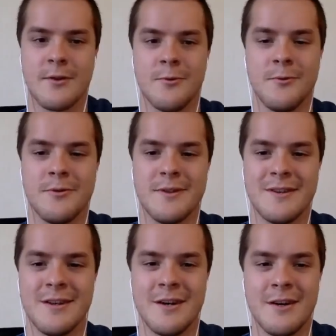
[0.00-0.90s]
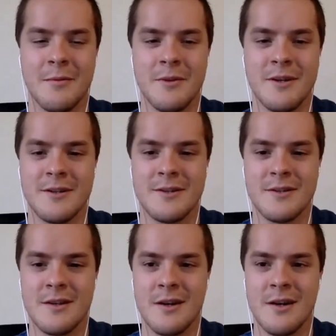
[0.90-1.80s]
Cool. Yeah, I mean, it's
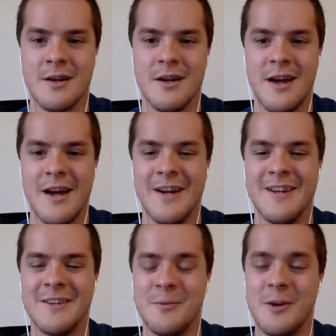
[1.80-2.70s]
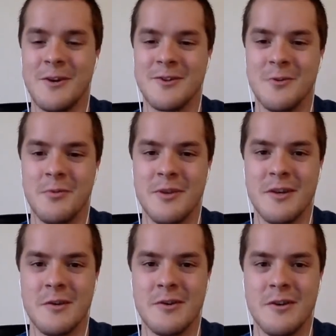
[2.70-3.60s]
we are still pretty
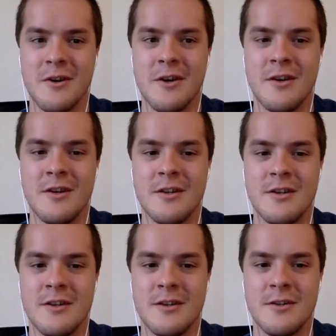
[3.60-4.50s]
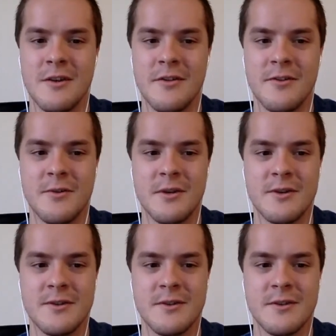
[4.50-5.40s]
early on in GraphQL,
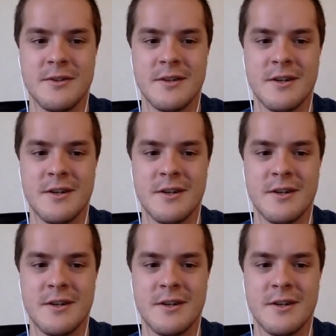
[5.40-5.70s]
so it's